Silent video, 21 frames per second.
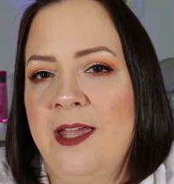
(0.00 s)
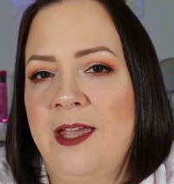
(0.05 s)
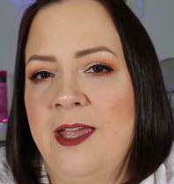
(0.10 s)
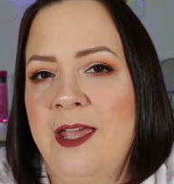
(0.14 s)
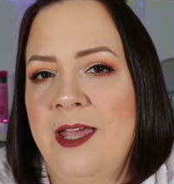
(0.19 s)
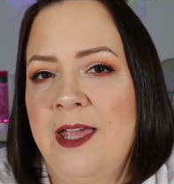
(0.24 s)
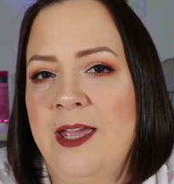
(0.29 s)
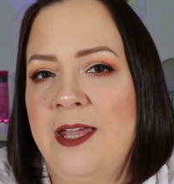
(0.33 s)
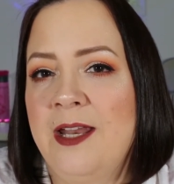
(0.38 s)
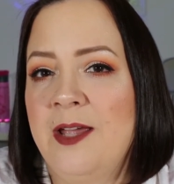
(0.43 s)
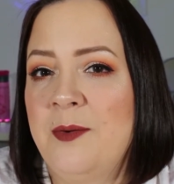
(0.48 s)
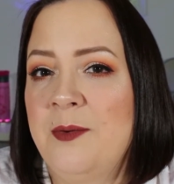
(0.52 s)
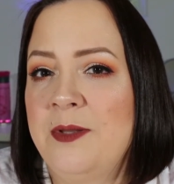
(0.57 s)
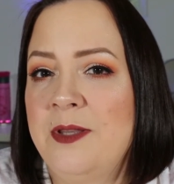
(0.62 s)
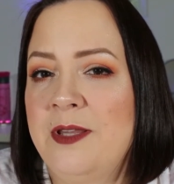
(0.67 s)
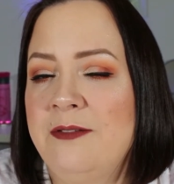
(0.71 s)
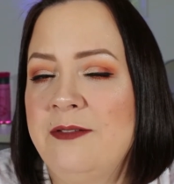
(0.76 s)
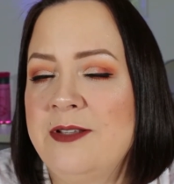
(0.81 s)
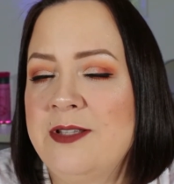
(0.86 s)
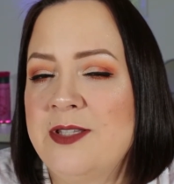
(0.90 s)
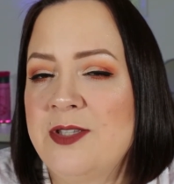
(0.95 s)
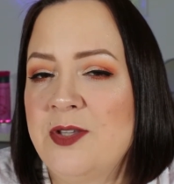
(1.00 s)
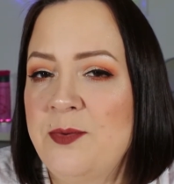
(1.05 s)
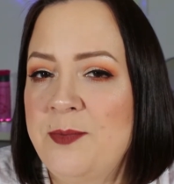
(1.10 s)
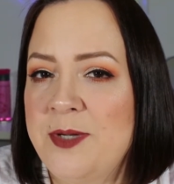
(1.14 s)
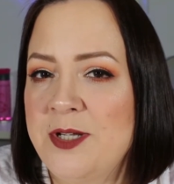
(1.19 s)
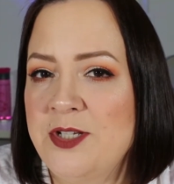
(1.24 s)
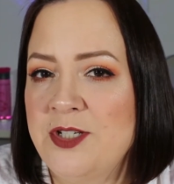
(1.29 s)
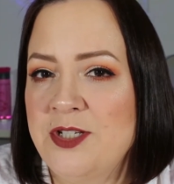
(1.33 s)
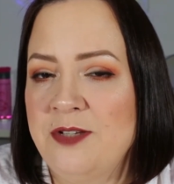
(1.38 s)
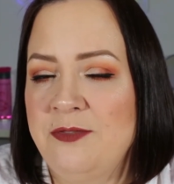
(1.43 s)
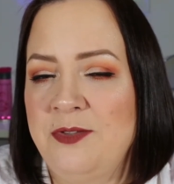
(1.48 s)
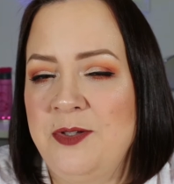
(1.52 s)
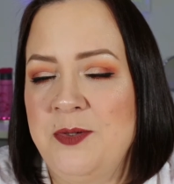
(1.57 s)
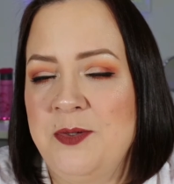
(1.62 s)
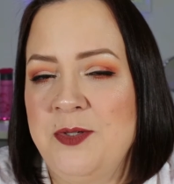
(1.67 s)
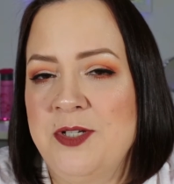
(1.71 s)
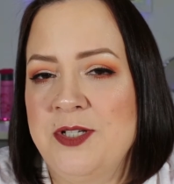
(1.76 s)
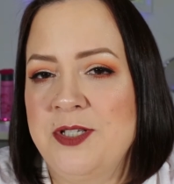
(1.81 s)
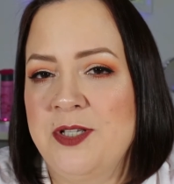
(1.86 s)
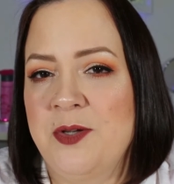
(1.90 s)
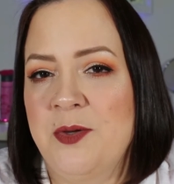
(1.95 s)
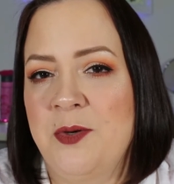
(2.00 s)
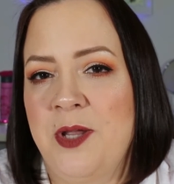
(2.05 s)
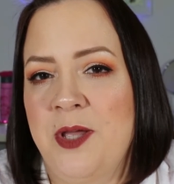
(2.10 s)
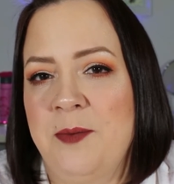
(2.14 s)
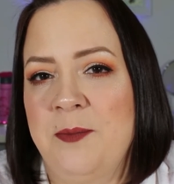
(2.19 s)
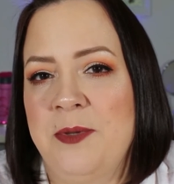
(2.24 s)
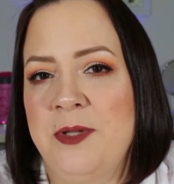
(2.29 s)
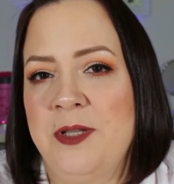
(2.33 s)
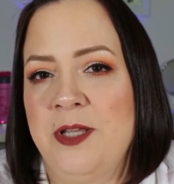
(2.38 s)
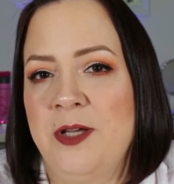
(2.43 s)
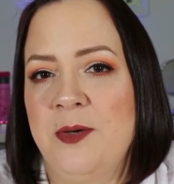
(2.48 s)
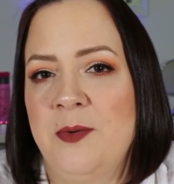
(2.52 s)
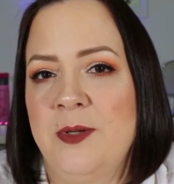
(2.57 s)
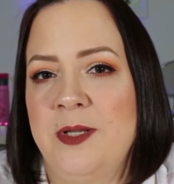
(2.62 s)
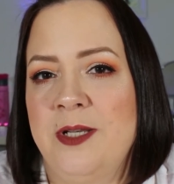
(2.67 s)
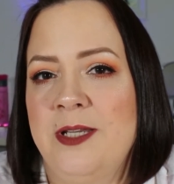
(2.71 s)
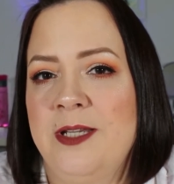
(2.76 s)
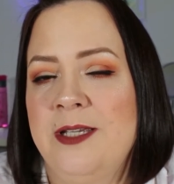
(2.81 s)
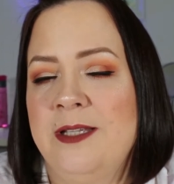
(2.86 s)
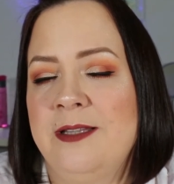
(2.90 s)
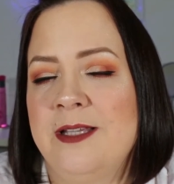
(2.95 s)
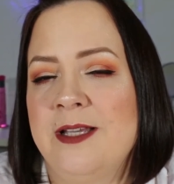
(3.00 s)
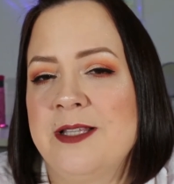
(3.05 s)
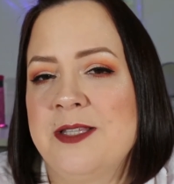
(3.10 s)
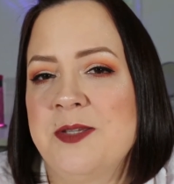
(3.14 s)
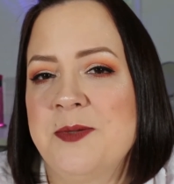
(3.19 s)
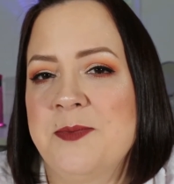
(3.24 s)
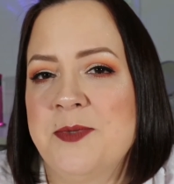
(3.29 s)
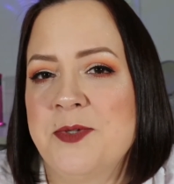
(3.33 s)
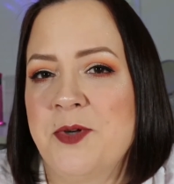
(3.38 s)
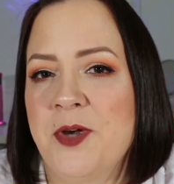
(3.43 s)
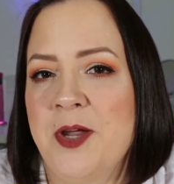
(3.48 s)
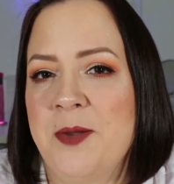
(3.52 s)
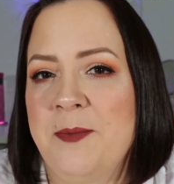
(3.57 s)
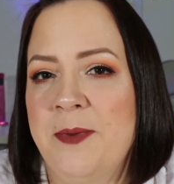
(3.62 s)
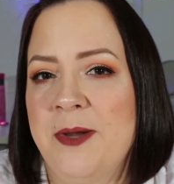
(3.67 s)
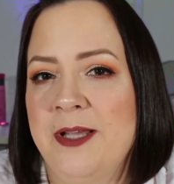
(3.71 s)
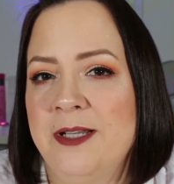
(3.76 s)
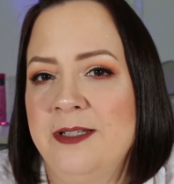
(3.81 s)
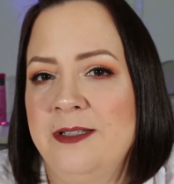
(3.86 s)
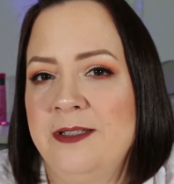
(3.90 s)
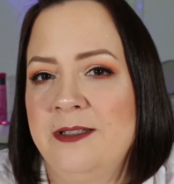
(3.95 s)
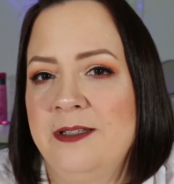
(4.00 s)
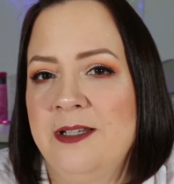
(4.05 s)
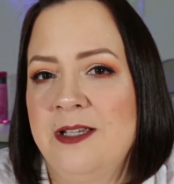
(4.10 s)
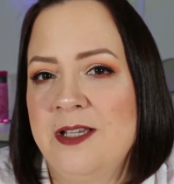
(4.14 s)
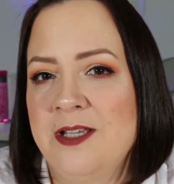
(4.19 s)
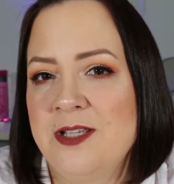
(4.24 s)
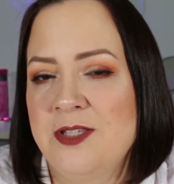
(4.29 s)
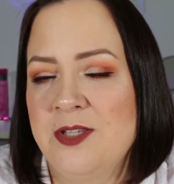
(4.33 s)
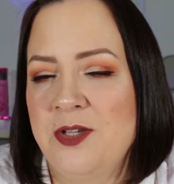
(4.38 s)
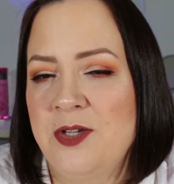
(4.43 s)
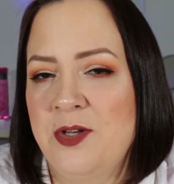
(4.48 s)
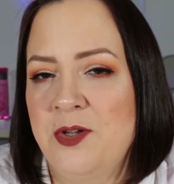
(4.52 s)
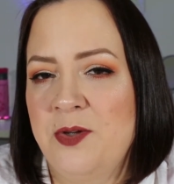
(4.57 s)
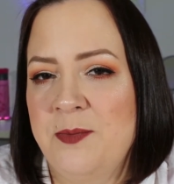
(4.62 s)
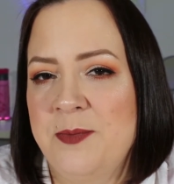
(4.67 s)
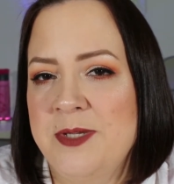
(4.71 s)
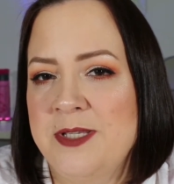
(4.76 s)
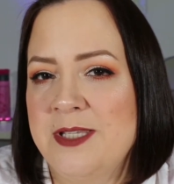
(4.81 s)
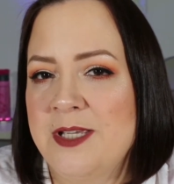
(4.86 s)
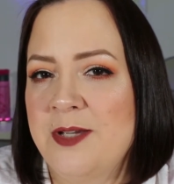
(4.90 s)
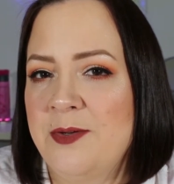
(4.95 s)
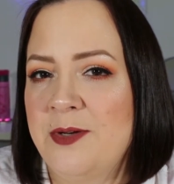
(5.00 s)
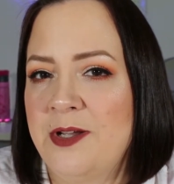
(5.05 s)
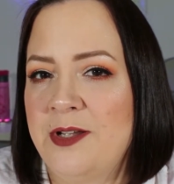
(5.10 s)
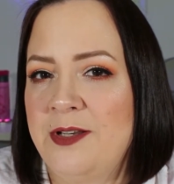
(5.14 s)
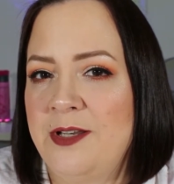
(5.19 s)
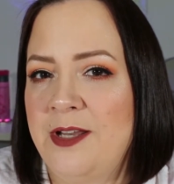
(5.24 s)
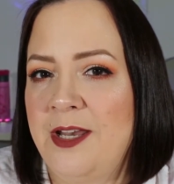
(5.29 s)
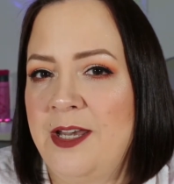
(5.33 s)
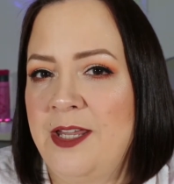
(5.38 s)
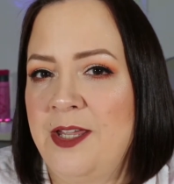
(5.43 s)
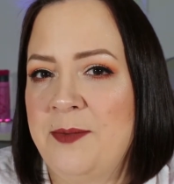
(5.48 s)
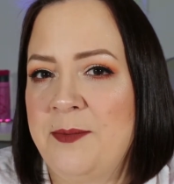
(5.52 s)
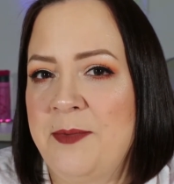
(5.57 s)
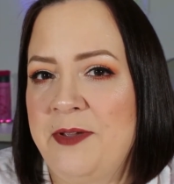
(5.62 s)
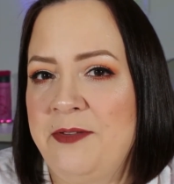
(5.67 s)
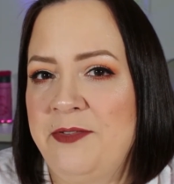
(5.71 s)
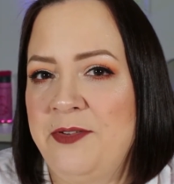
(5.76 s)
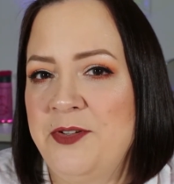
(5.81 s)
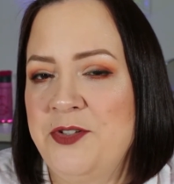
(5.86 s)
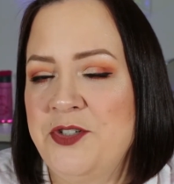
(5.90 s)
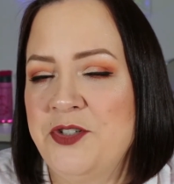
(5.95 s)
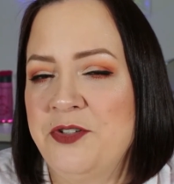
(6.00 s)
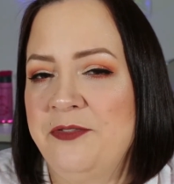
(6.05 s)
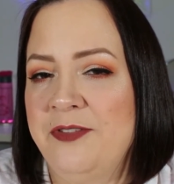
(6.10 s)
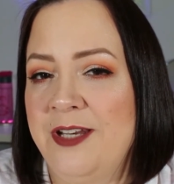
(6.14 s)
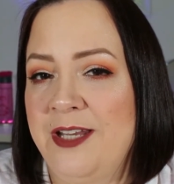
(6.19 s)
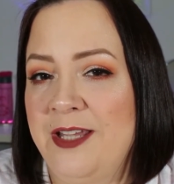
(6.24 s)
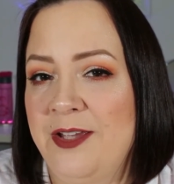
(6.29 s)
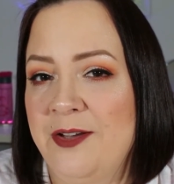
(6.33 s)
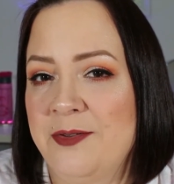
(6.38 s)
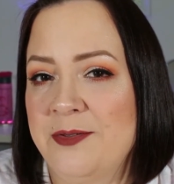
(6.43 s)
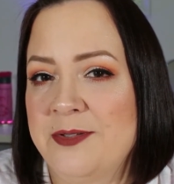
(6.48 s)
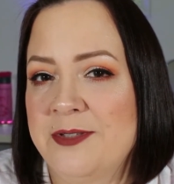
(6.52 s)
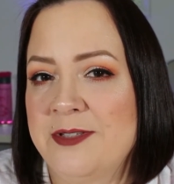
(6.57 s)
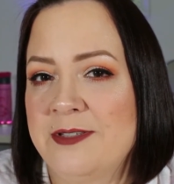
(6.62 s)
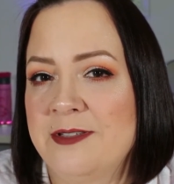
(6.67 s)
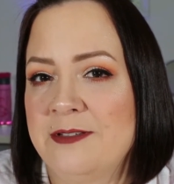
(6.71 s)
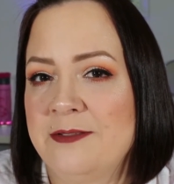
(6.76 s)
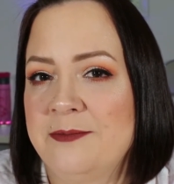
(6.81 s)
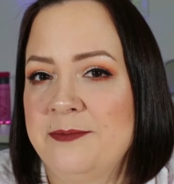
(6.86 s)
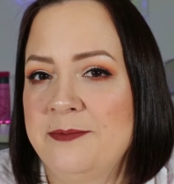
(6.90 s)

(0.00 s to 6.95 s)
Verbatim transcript: and I would love it so much if you would just go down below and hit that subscribe button so you don't miss out on any of my future videos.